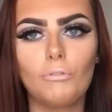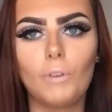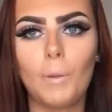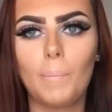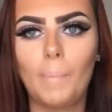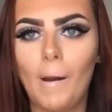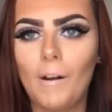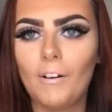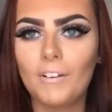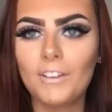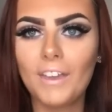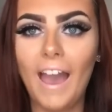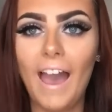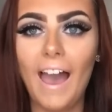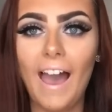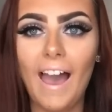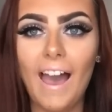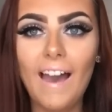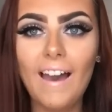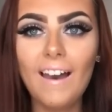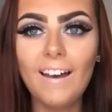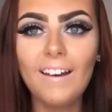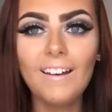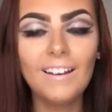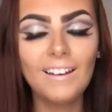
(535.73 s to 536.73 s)
rip out your
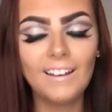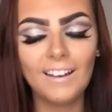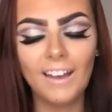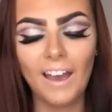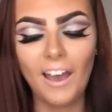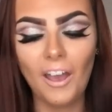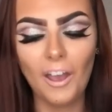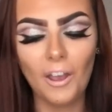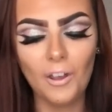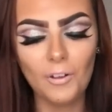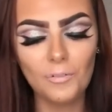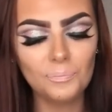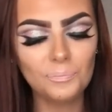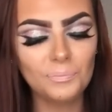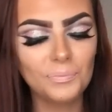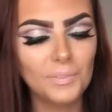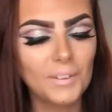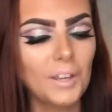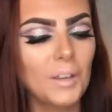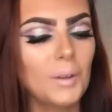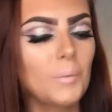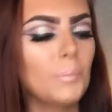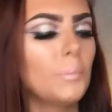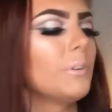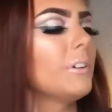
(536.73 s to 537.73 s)
hair. Um
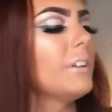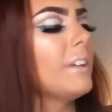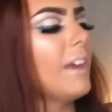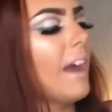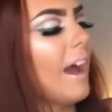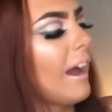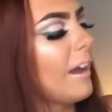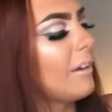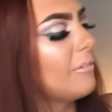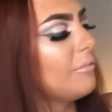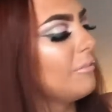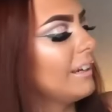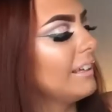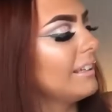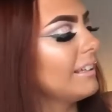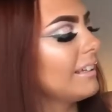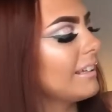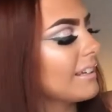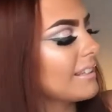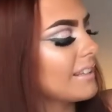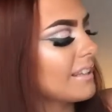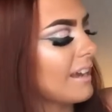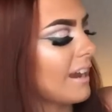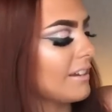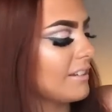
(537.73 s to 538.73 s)
but yeah, I'm really
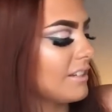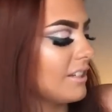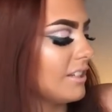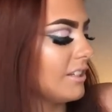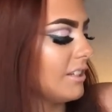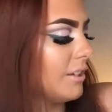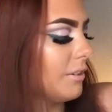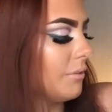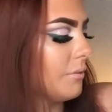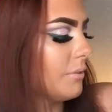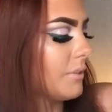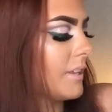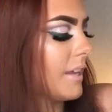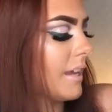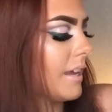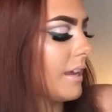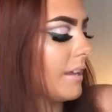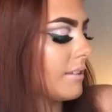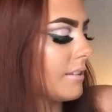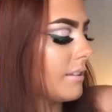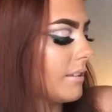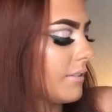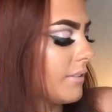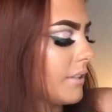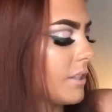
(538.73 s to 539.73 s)
excited to use
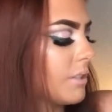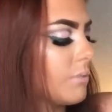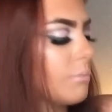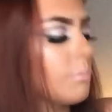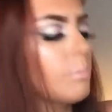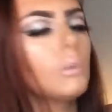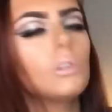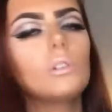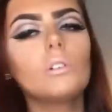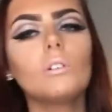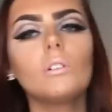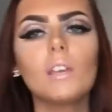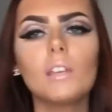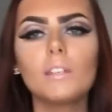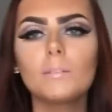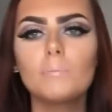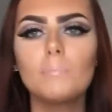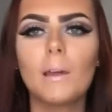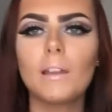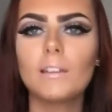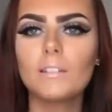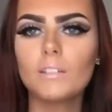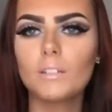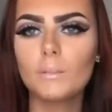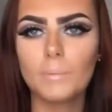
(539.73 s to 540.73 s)
this. This one is
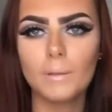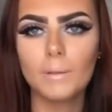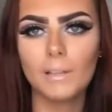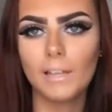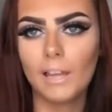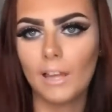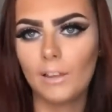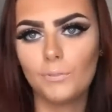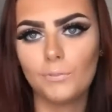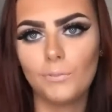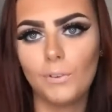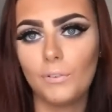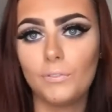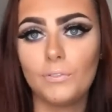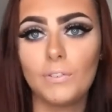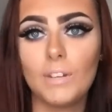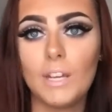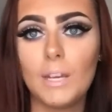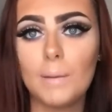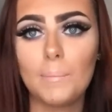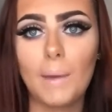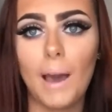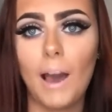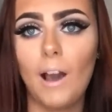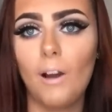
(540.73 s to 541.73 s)
meant to be like
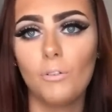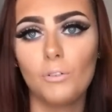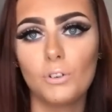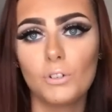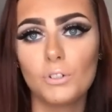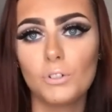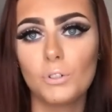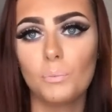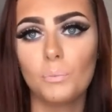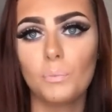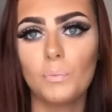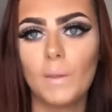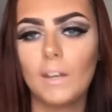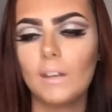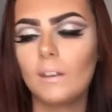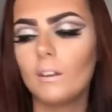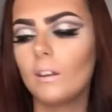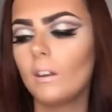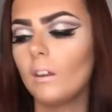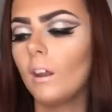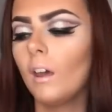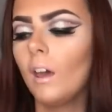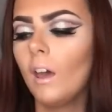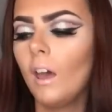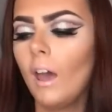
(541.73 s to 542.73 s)
fifteen pounds or something,
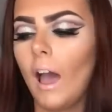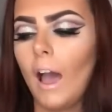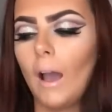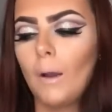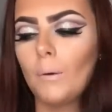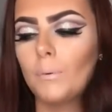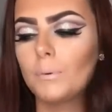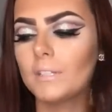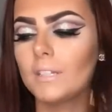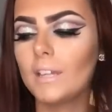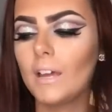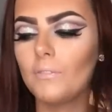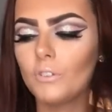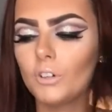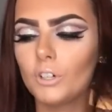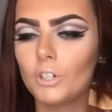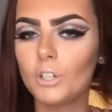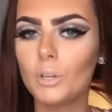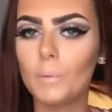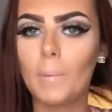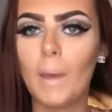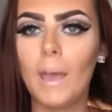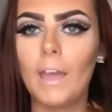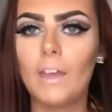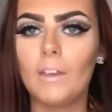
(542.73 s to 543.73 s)
and I was never going
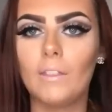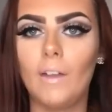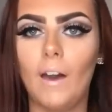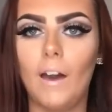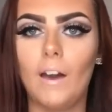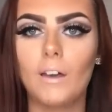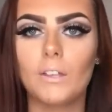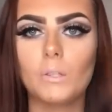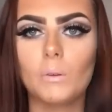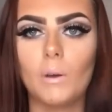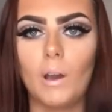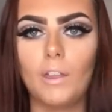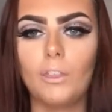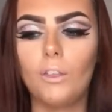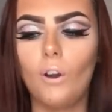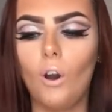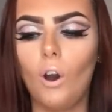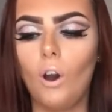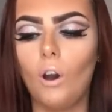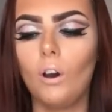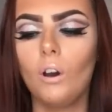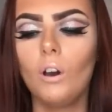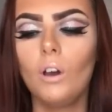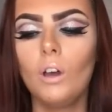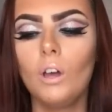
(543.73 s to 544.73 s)
to pay that, so I
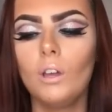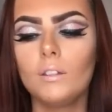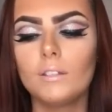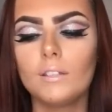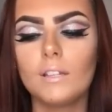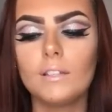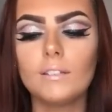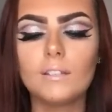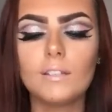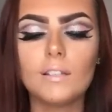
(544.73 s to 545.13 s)
thought since